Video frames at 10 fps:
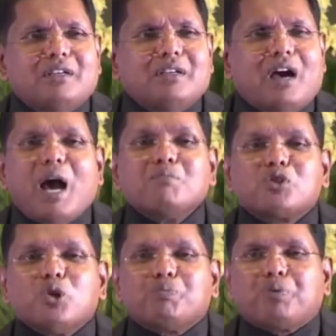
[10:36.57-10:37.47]
I'm
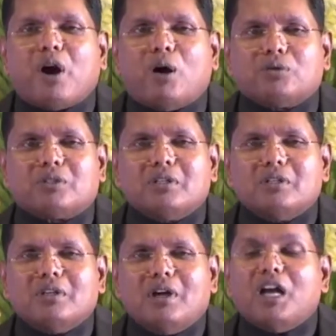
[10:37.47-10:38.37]
so proud,
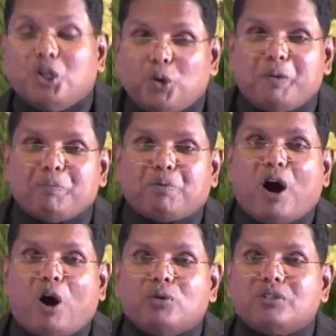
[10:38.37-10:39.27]
and you be
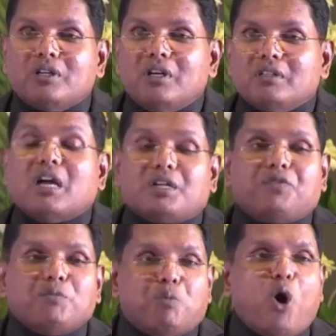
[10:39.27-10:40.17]
proud, that if
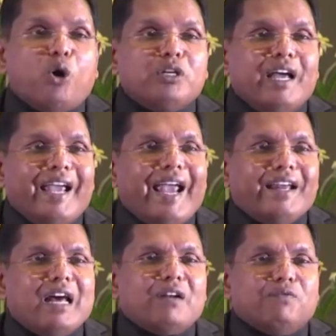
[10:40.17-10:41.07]
you're born
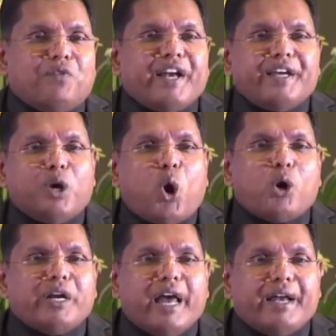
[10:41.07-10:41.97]
in a very
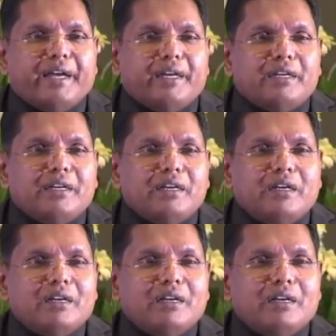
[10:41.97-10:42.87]
ordinary
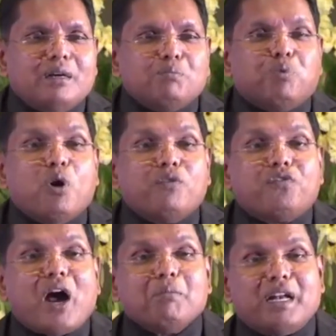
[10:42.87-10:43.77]
poor
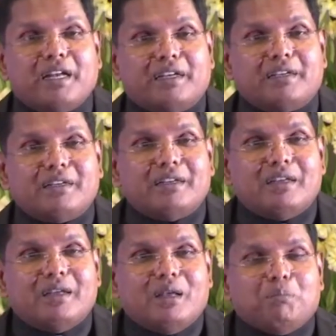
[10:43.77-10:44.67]
family,
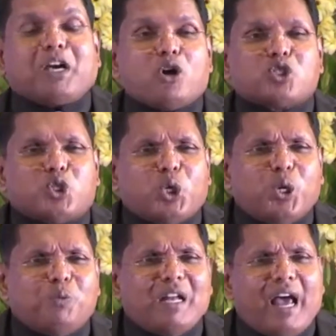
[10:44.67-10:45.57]
because
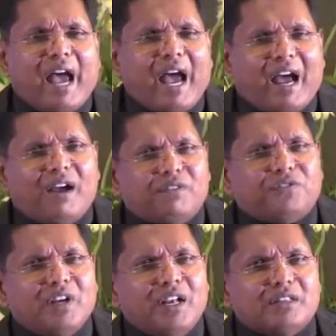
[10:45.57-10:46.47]
you will
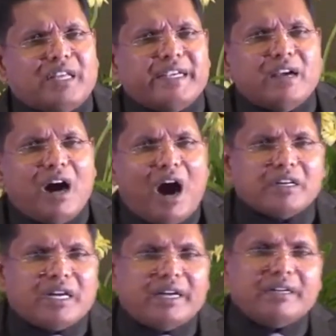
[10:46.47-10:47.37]
have the
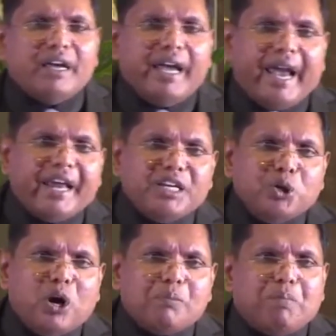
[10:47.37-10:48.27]
hunger in
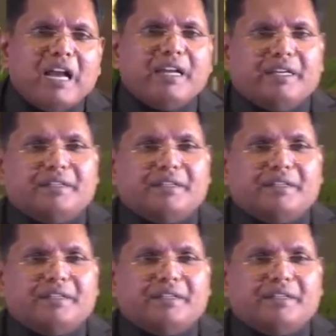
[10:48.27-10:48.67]
your belly.